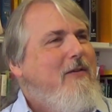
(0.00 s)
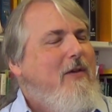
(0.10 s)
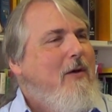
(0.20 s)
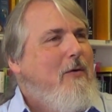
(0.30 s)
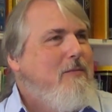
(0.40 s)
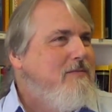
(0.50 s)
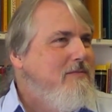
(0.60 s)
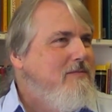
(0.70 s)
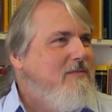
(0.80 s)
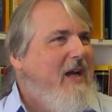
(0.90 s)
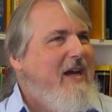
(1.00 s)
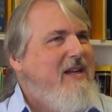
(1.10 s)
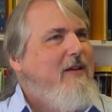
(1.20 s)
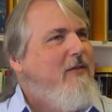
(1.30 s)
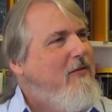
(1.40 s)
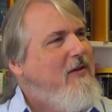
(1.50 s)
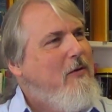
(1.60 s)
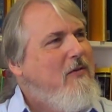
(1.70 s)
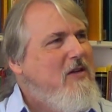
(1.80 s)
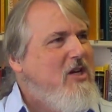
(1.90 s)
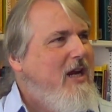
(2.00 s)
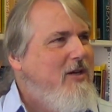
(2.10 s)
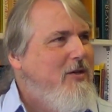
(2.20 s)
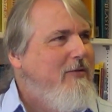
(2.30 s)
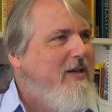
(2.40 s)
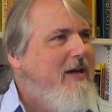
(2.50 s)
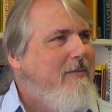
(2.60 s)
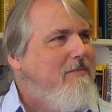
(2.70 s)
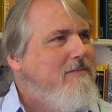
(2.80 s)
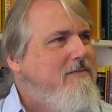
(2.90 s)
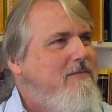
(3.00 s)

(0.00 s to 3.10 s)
So ideas of secrecy change over time.